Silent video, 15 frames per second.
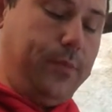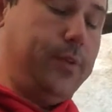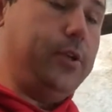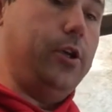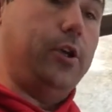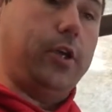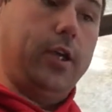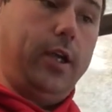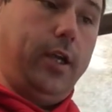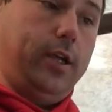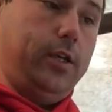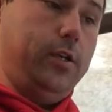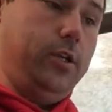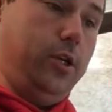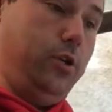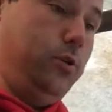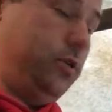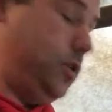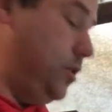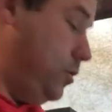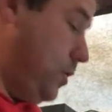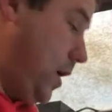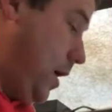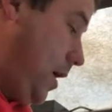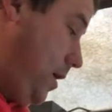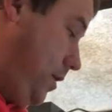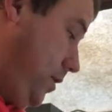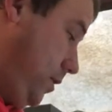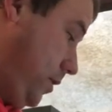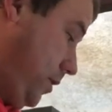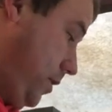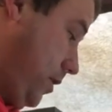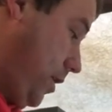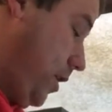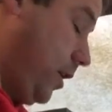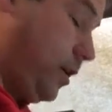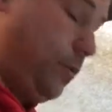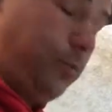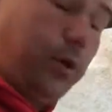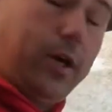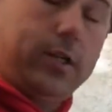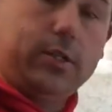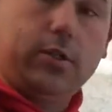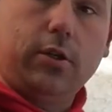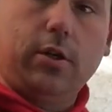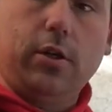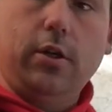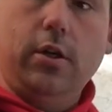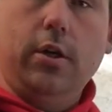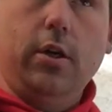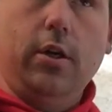You can use the air compressor